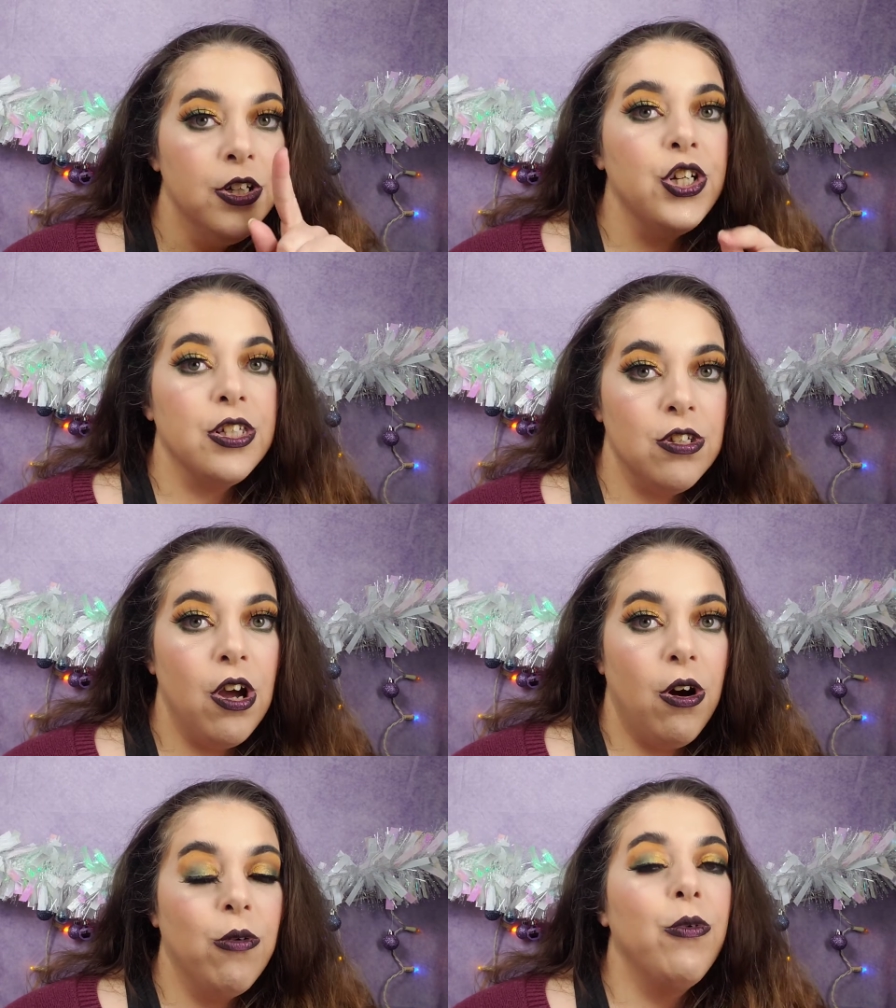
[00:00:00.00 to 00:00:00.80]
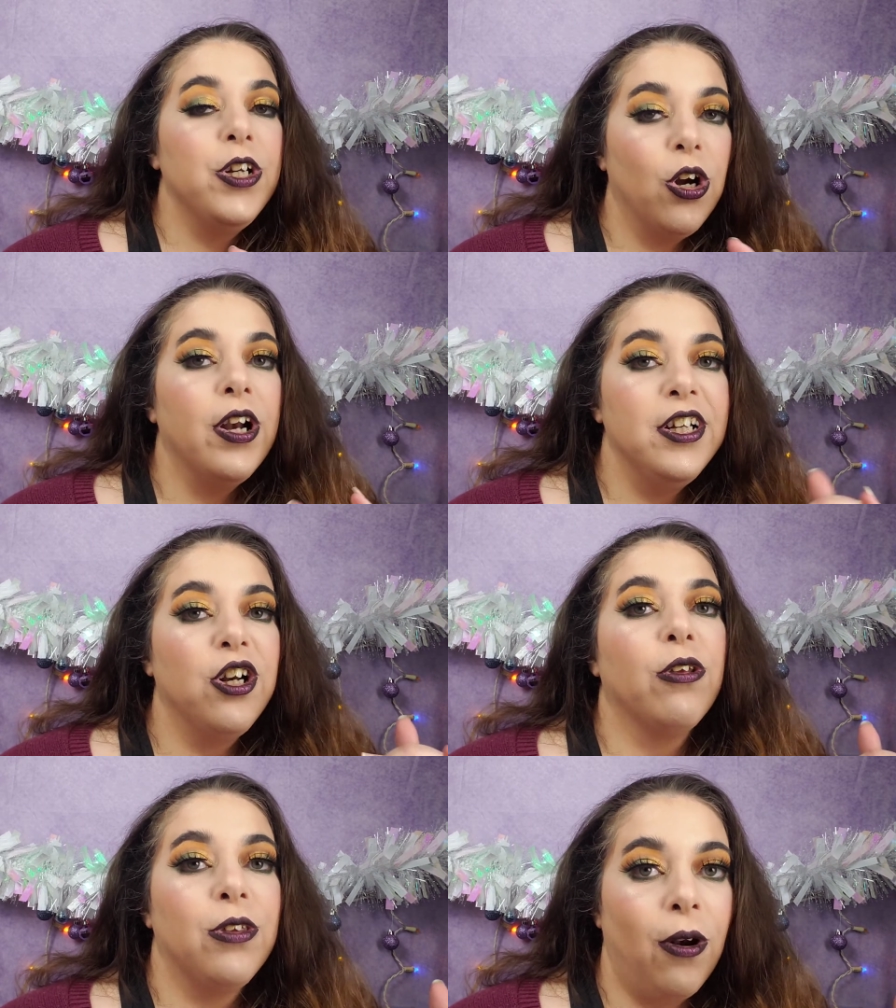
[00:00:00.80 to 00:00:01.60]
just know when you're in
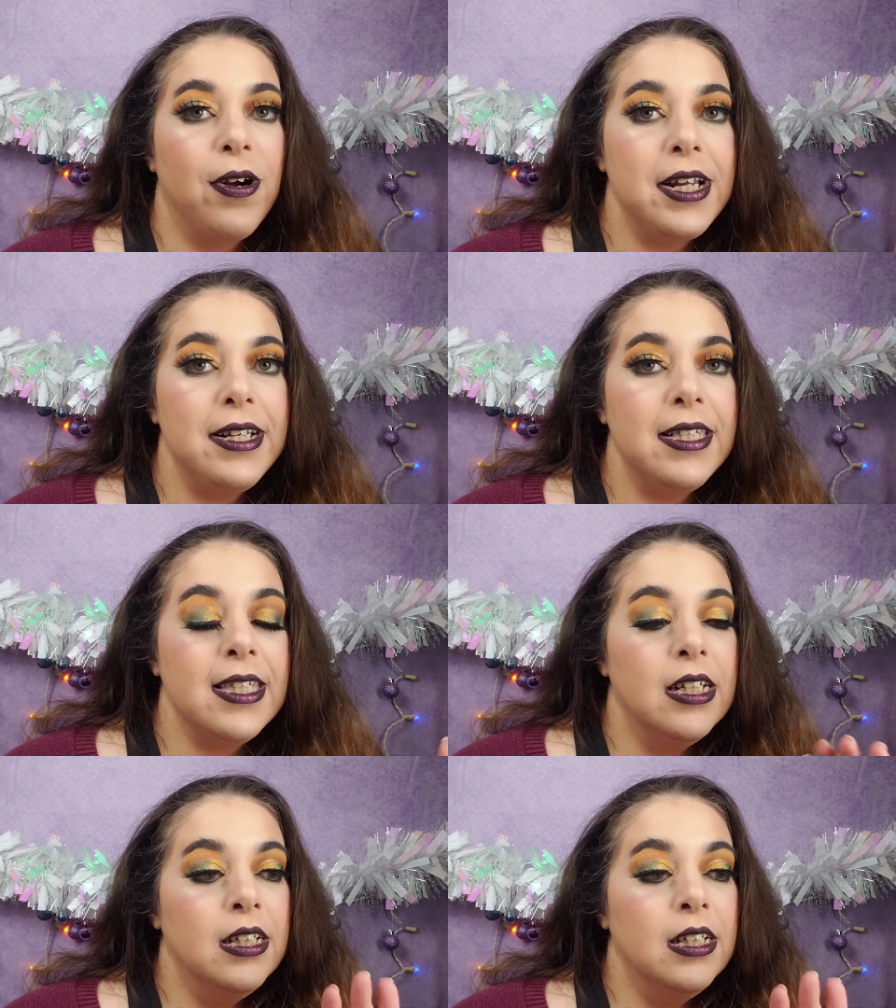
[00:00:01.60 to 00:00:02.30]
your 30s,